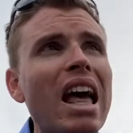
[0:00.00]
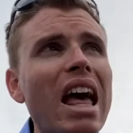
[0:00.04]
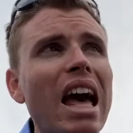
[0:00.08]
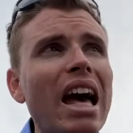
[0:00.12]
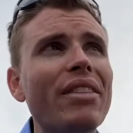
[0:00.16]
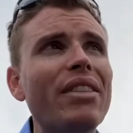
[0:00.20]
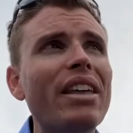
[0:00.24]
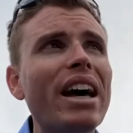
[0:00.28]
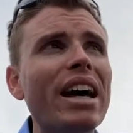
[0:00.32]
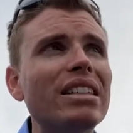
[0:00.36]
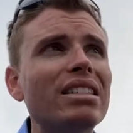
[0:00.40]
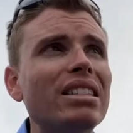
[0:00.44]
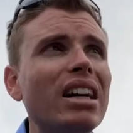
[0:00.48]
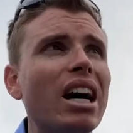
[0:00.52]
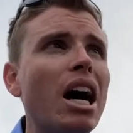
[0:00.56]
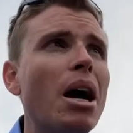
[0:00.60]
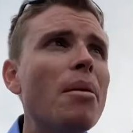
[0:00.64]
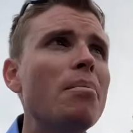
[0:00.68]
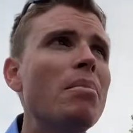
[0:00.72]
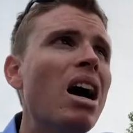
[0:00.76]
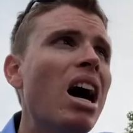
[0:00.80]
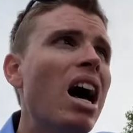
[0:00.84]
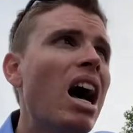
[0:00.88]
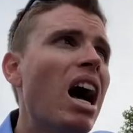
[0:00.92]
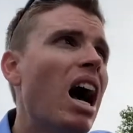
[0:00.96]
At that
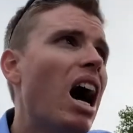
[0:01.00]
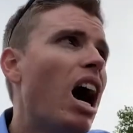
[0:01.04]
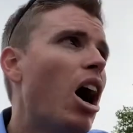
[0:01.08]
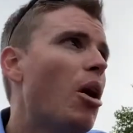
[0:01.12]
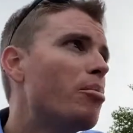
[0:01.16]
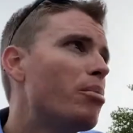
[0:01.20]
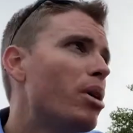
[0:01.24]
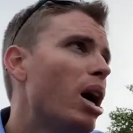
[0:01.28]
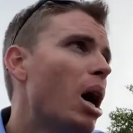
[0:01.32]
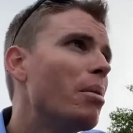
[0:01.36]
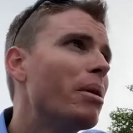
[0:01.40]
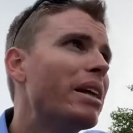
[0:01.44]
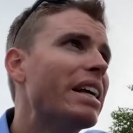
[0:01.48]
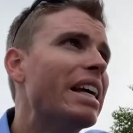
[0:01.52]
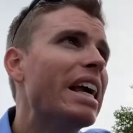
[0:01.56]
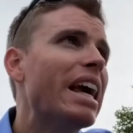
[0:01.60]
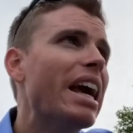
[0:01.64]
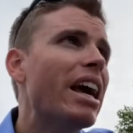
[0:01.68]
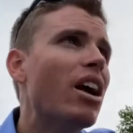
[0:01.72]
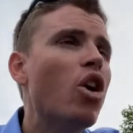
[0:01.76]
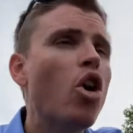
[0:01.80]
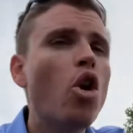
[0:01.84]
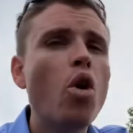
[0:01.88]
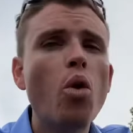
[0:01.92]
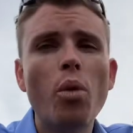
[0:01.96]
time, I'll probably
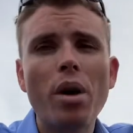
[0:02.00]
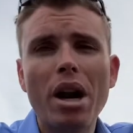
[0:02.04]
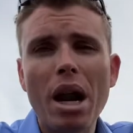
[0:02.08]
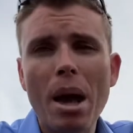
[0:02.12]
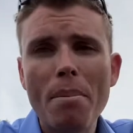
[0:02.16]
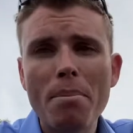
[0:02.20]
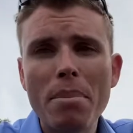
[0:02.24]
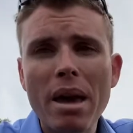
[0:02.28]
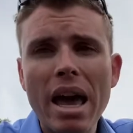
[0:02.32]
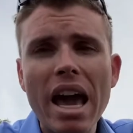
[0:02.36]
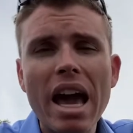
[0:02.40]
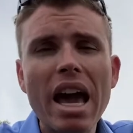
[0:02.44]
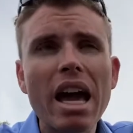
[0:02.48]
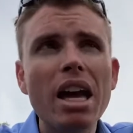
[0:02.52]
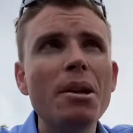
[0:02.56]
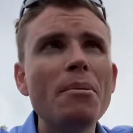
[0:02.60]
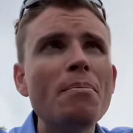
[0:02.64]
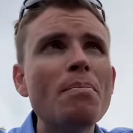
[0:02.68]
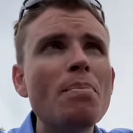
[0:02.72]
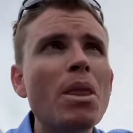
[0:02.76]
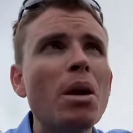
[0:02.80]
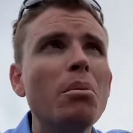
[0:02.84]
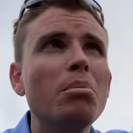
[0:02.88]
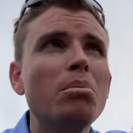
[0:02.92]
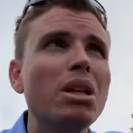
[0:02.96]
get what I paid
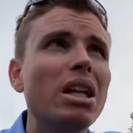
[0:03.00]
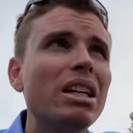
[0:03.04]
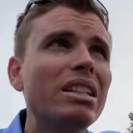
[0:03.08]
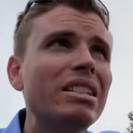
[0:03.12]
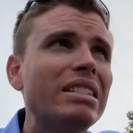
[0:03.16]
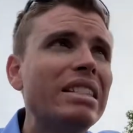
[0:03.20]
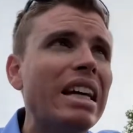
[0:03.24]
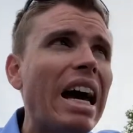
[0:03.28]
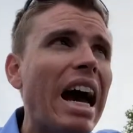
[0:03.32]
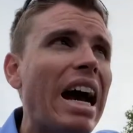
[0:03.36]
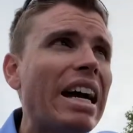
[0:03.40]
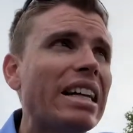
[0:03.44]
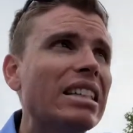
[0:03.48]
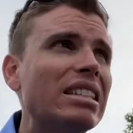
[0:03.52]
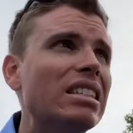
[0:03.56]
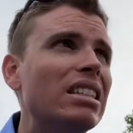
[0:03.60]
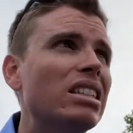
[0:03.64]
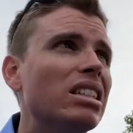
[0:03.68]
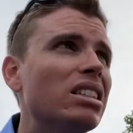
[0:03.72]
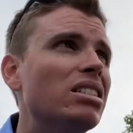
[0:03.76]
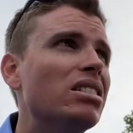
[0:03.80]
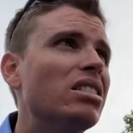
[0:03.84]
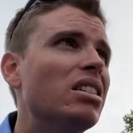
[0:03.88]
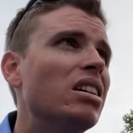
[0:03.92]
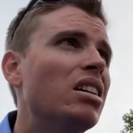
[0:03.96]
plus
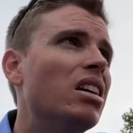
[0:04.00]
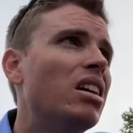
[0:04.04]
taxes,